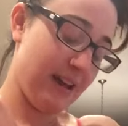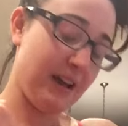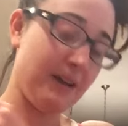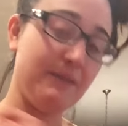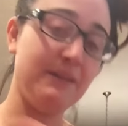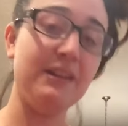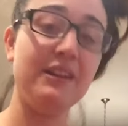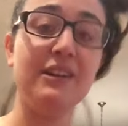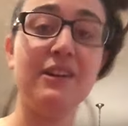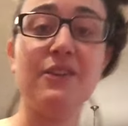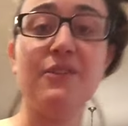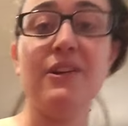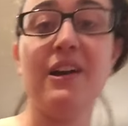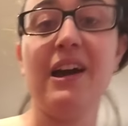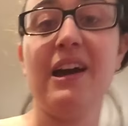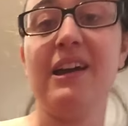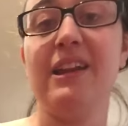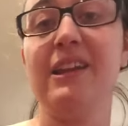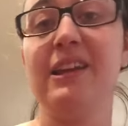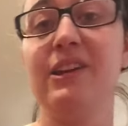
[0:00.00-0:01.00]
I'm going to go
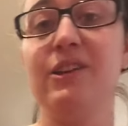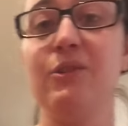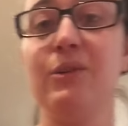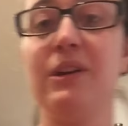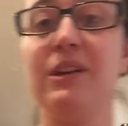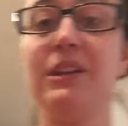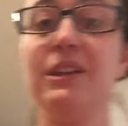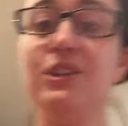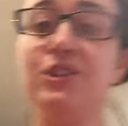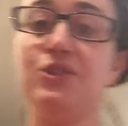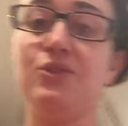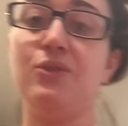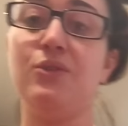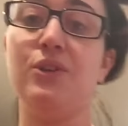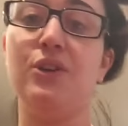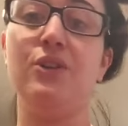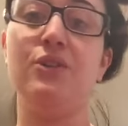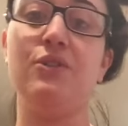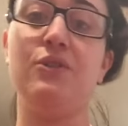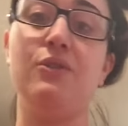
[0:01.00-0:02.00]
ahead and quickly show
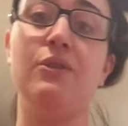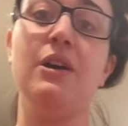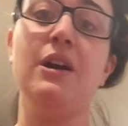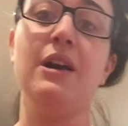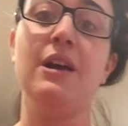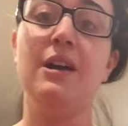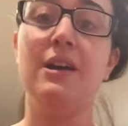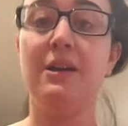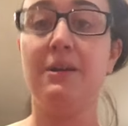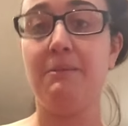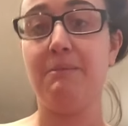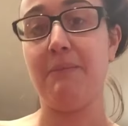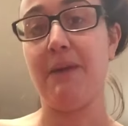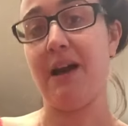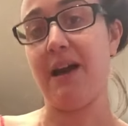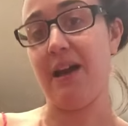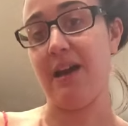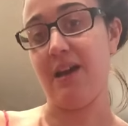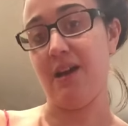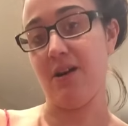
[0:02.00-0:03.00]
you
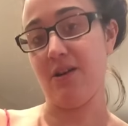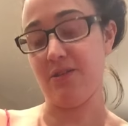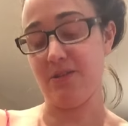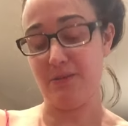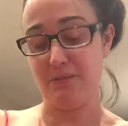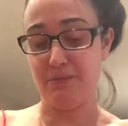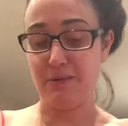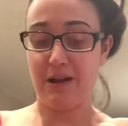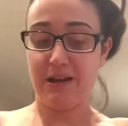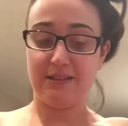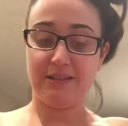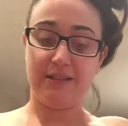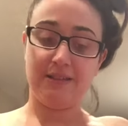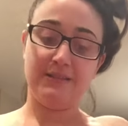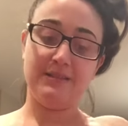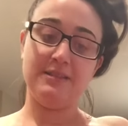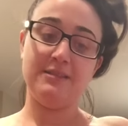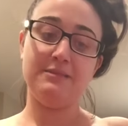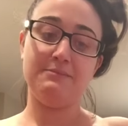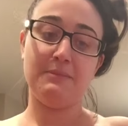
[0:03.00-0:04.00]
my other breast.
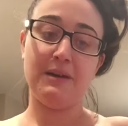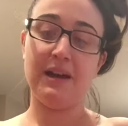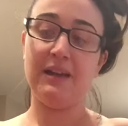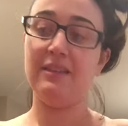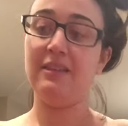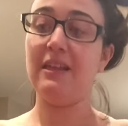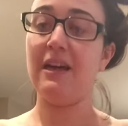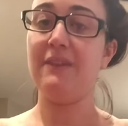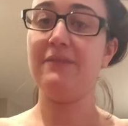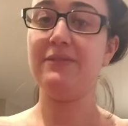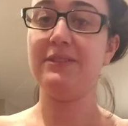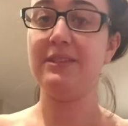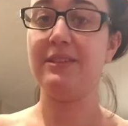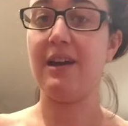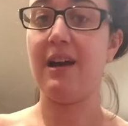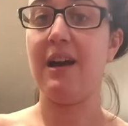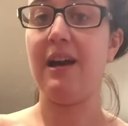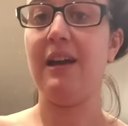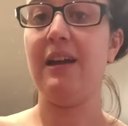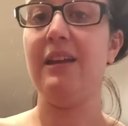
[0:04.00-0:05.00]
This is my left
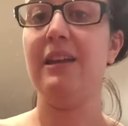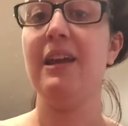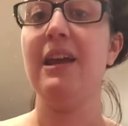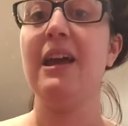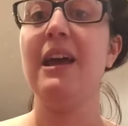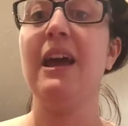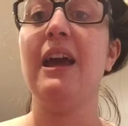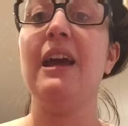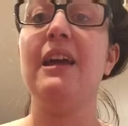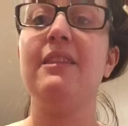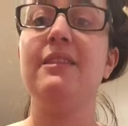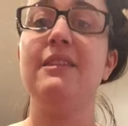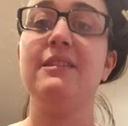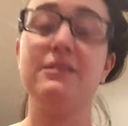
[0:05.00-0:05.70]
side, and